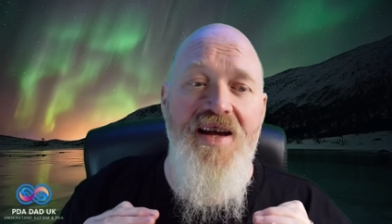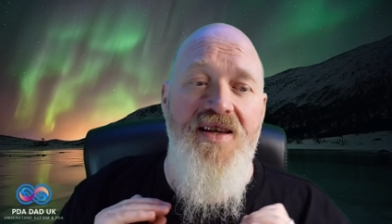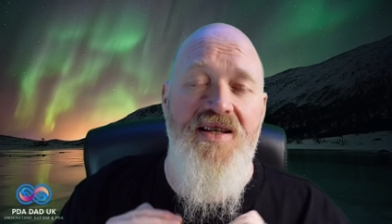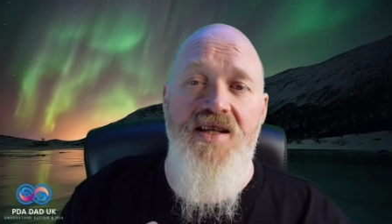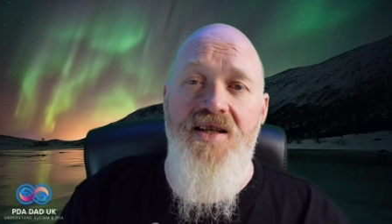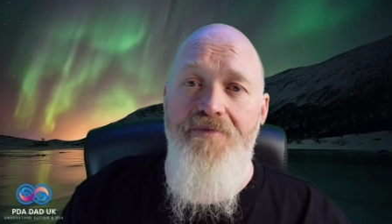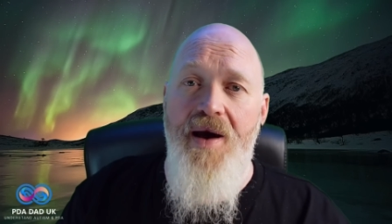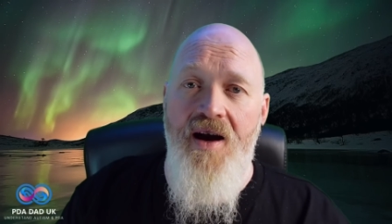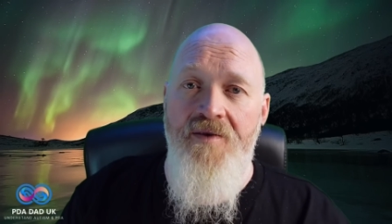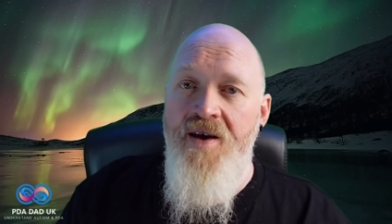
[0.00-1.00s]
This isn't
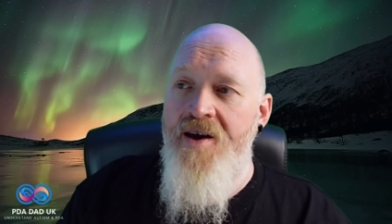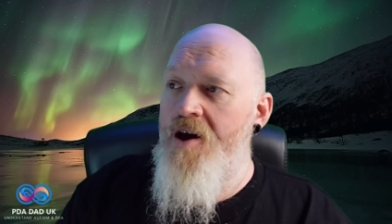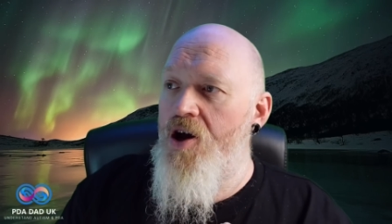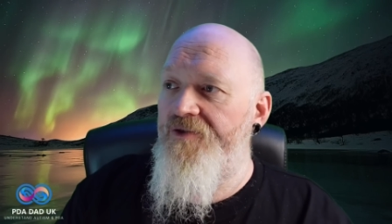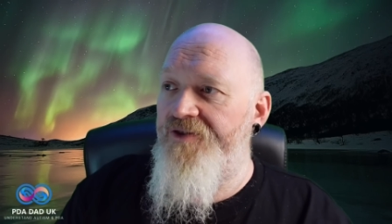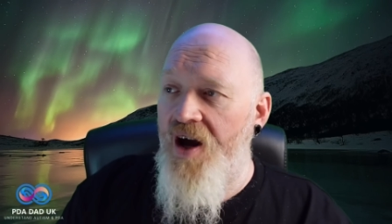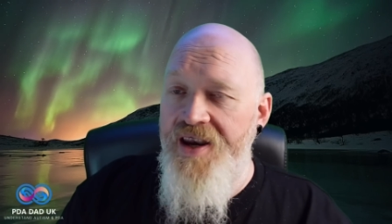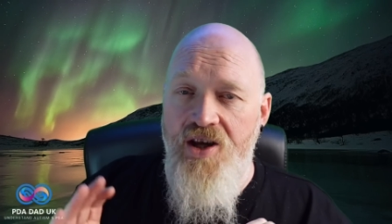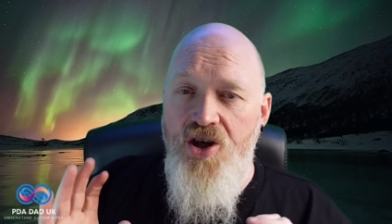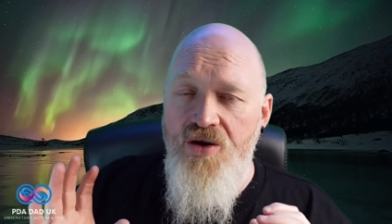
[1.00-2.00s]
about
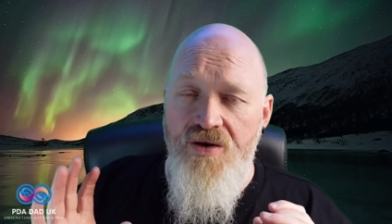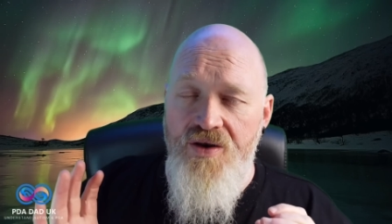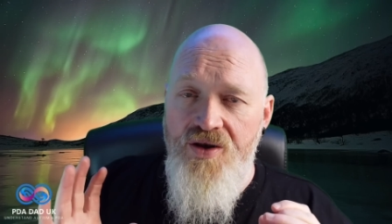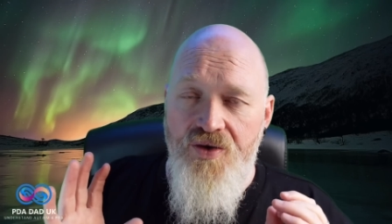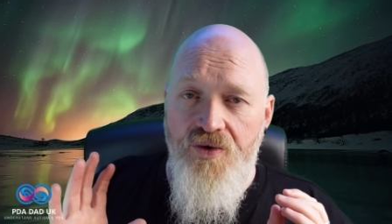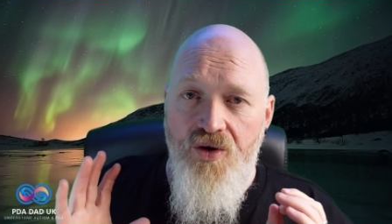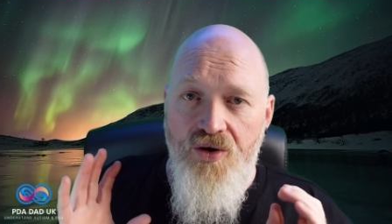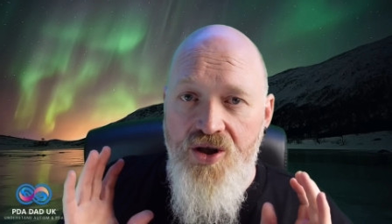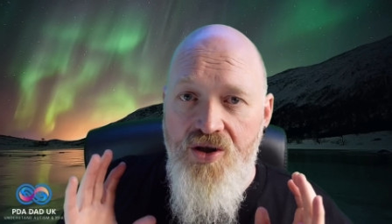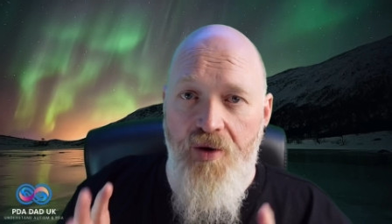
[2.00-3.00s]
finding cures or,
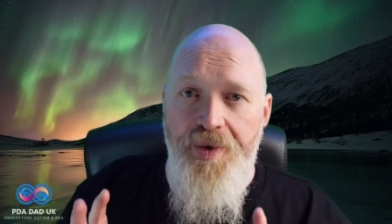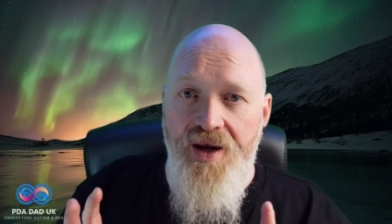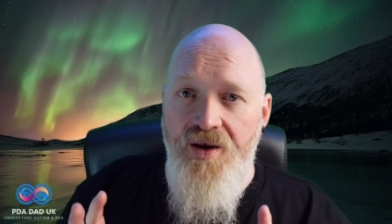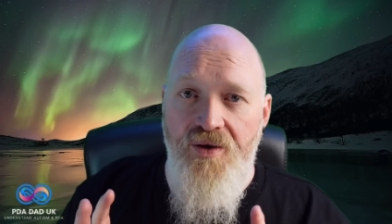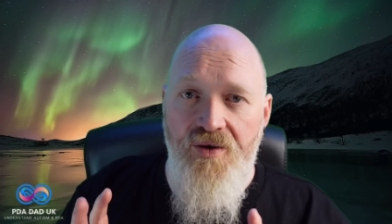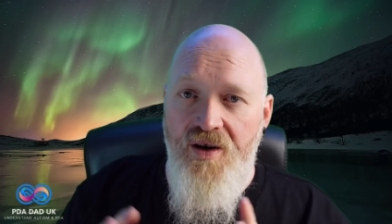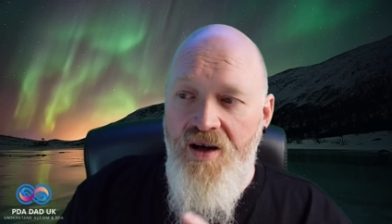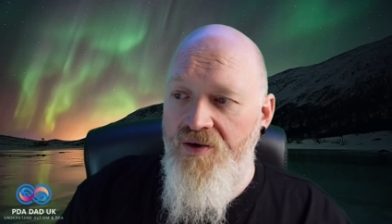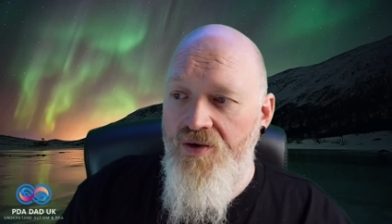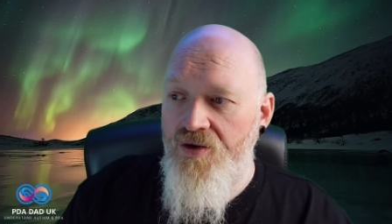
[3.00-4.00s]
or stopping or,
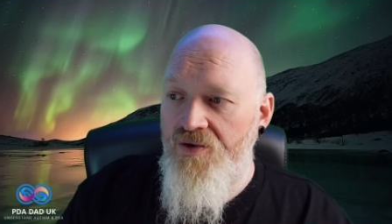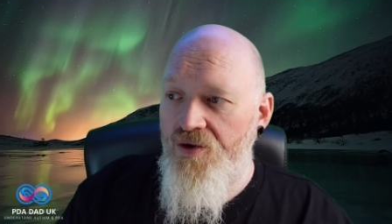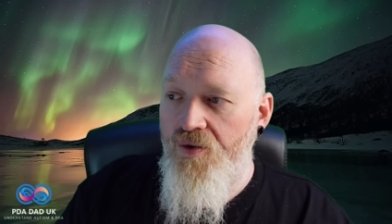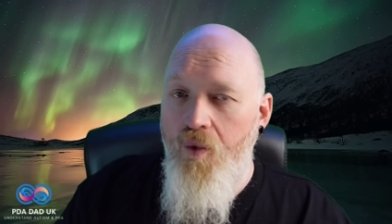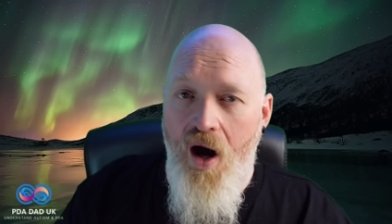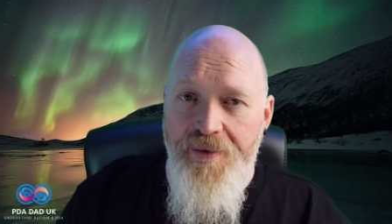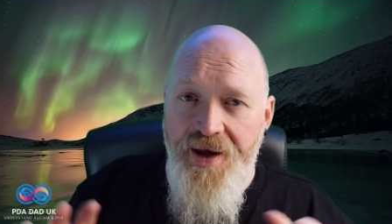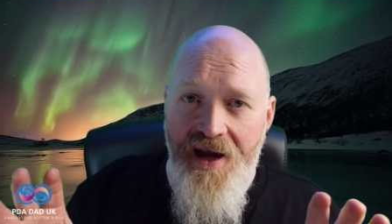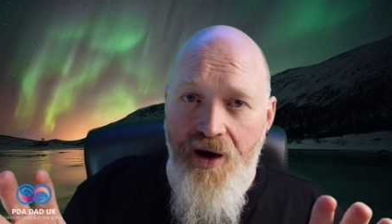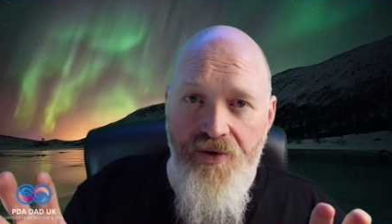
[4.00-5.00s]
uh, or, or
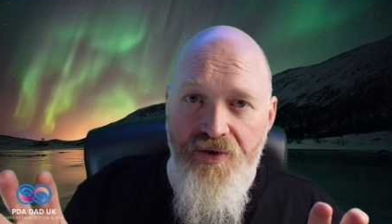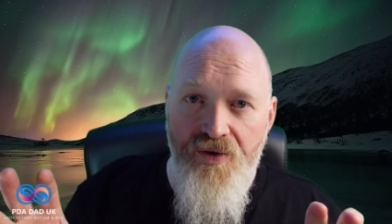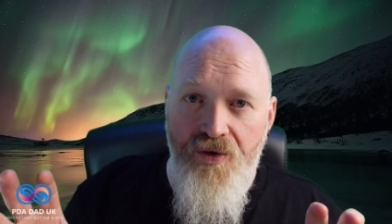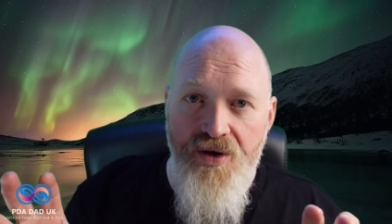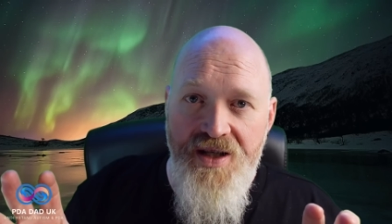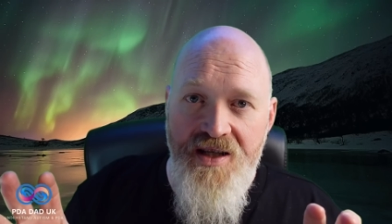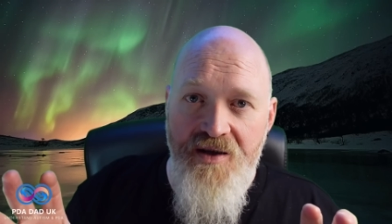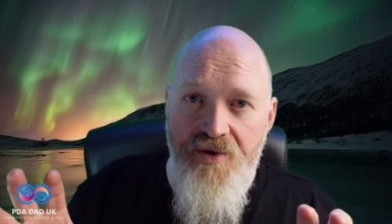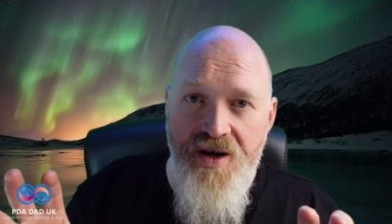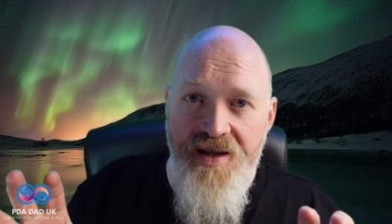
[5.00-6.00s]
wiping out
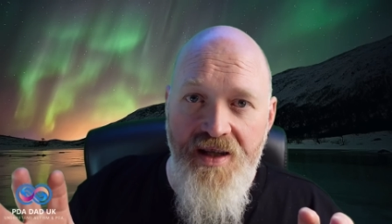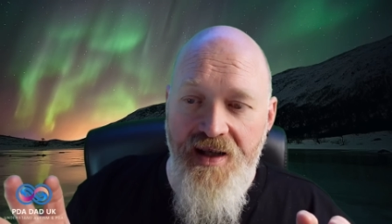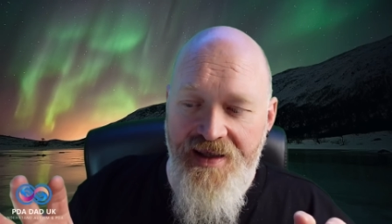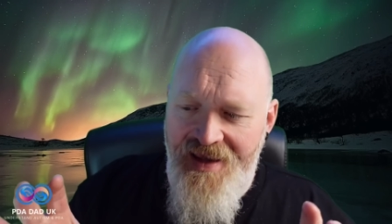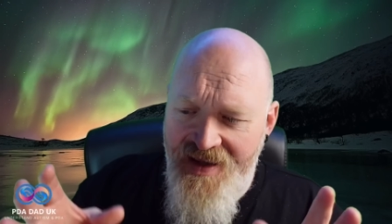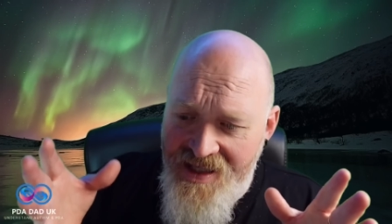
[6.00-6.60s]
autism or anything like that.